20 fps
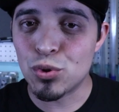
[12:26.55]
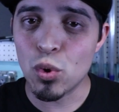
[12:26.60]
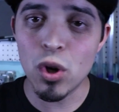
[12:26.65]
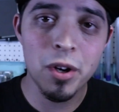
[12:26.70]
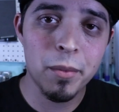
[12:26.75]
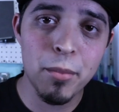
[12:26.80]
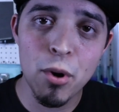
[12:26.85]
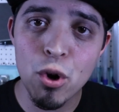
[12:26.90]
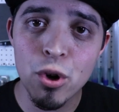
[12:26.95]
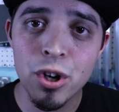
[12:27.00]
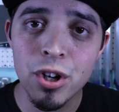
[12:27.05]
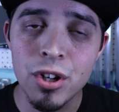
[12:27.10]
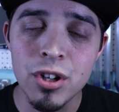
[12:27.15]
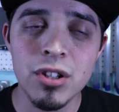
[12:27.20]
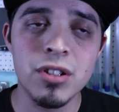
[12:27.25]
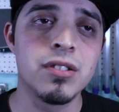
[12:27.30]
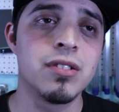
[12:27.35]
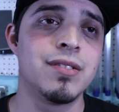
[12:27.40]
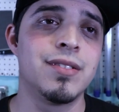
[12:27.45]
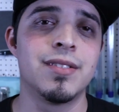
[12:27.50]
a truck motor.
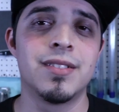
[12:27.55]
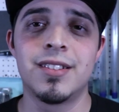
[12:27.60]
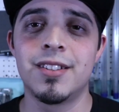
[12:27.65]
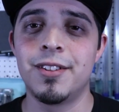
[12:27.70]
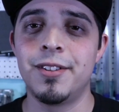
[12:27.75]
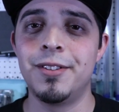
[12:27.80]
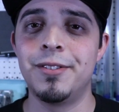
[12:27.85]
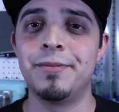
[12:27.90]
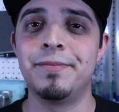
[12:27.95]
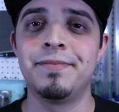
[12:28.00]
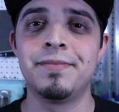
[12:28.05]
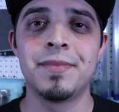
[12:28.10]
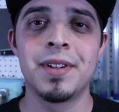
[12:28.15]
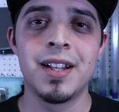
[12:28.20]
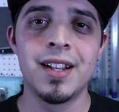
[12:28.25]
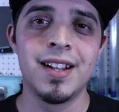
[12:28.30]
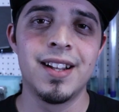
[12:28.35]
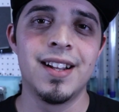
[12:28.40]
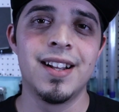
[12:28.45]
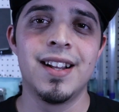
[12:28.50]
So,
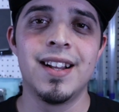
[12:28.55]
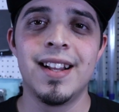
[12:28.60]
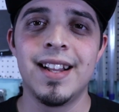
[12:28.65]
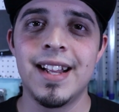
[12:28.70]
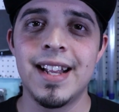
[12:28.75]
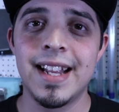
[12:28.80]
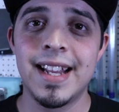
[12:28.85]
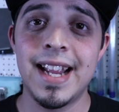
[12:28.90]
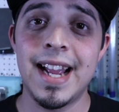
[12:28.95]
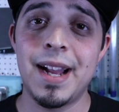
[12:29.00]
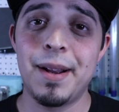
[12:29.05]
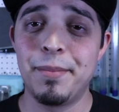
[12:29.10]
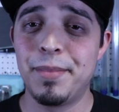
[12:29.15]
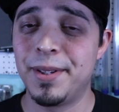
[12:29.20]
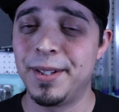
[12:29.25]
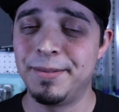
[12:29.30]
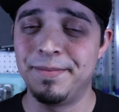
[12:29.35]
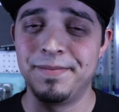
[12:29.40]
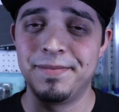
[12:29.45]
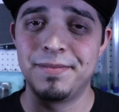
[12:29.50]
yeah,
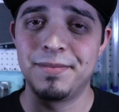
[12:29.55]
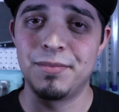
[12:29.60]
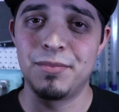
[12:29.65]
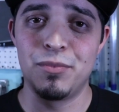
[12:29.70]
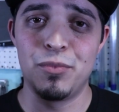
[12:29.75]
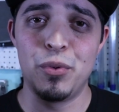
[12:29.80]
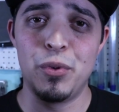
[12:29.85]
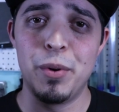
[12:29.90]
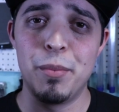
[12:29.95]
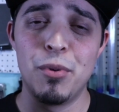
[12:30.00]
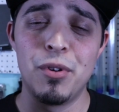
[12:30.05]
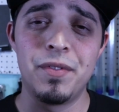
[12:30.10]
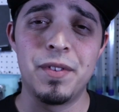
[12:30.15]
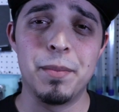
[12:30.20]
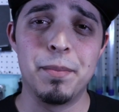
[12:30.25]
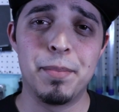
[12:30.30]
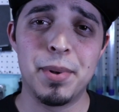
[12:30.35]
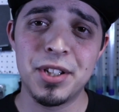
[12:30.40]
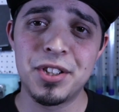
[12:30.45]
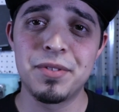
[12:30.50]
but we removed
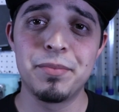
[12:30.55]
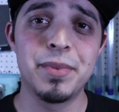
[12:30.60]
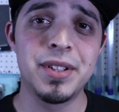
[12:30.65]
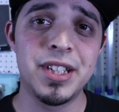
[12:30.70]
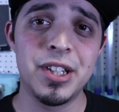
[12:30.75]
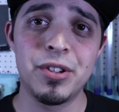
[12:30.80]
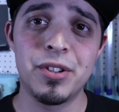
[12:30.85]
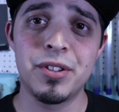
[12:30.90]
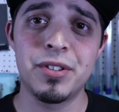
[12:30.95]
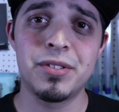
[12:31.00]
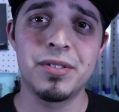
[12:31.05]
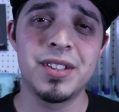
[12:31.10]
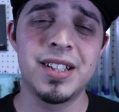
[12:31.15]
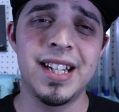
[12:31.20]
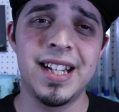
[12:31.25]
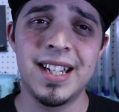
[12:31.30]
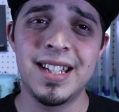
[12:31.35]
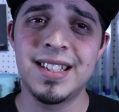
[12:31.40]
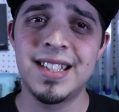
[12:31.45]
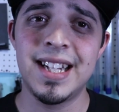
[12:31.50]
a bunch of material.
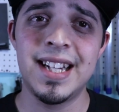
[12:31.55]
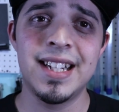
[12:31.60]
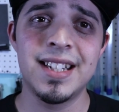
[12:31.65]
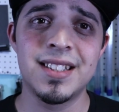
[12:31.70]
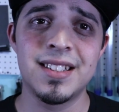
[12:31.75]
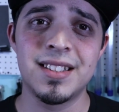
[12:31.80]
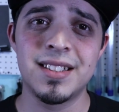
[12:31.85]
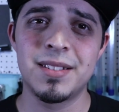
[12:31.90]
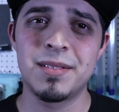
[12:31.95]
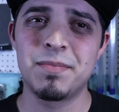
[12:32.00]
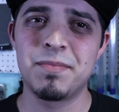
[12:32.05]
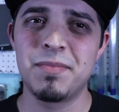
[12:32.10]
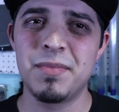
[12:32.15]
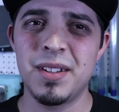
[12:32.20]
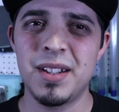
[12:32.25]
The intakes,